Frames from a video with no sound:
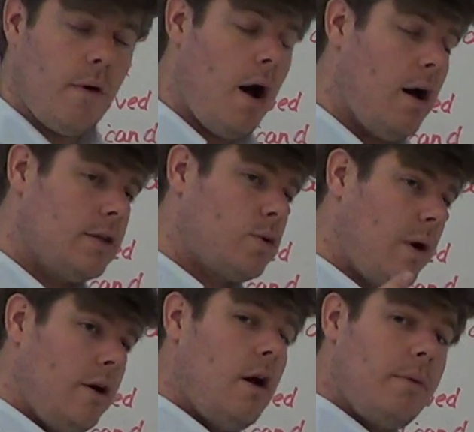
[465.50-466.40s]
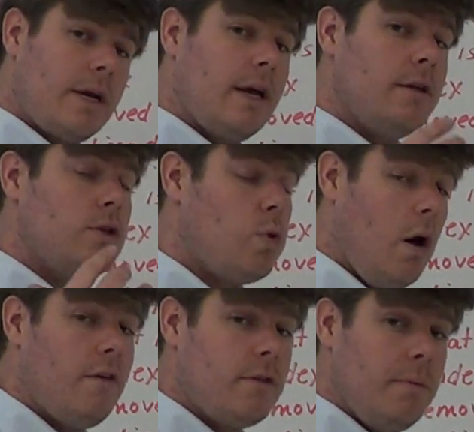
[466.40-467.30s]
uh, square number can
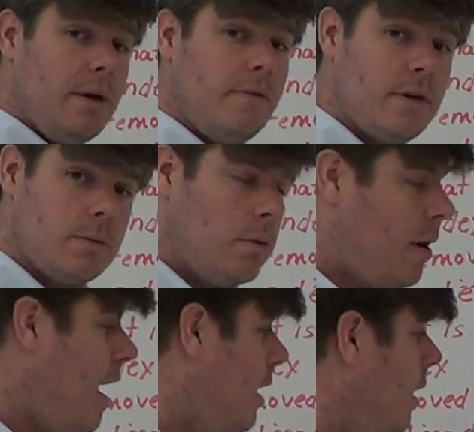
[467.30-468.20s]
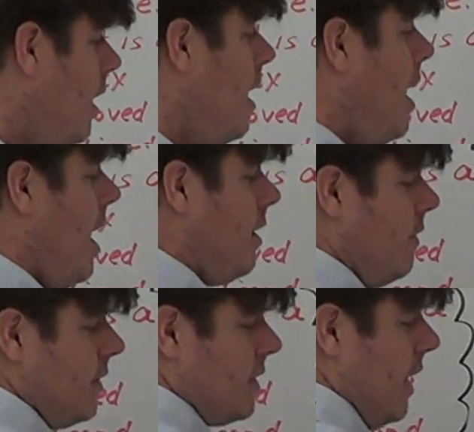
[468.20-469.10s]
12 be divisible by? And in
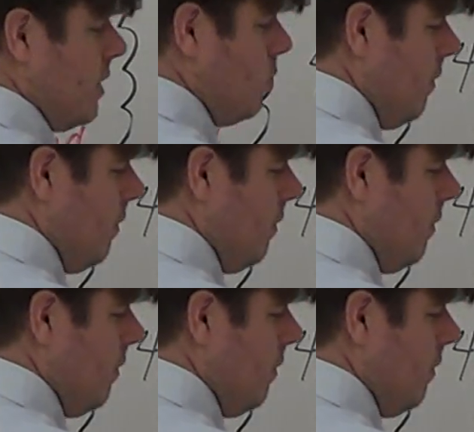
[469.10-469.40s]
this case,